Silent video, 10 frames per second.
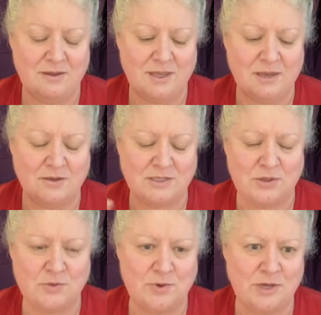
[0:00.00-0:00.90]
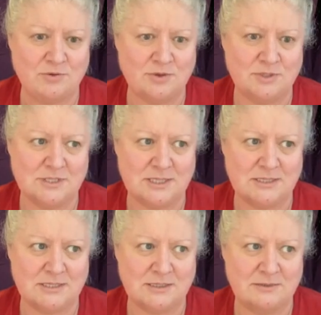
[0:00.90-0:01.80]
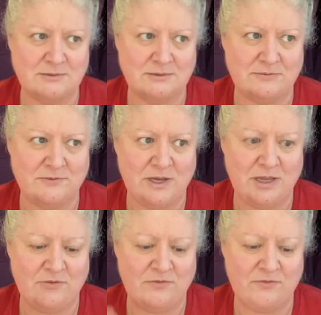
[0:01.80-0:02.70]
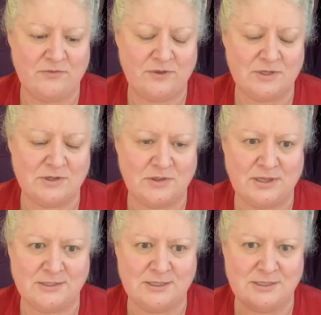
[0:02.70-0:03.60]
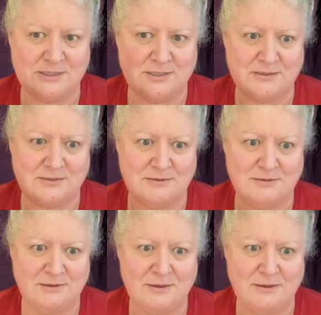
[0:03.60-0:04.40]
Yeah, because at 365 to 1,006.